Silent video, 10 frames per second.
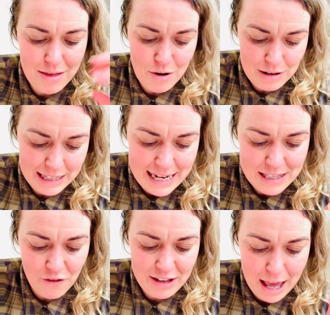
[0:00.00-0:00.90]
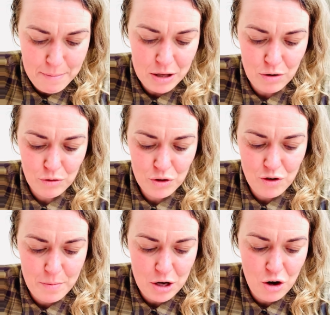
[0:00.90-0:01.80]
release of chemicals
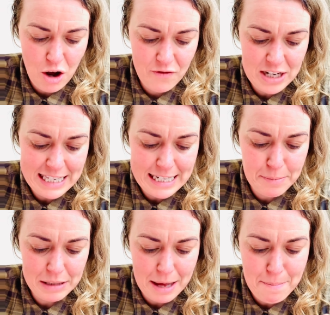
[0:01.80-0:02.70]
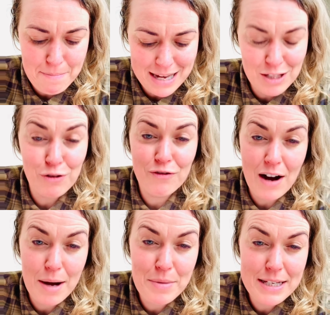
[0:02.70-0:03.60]
from the nerve to stimulate muscle
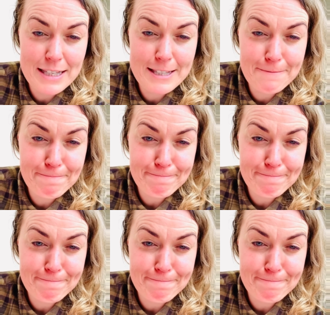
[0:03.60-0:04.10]
fibers.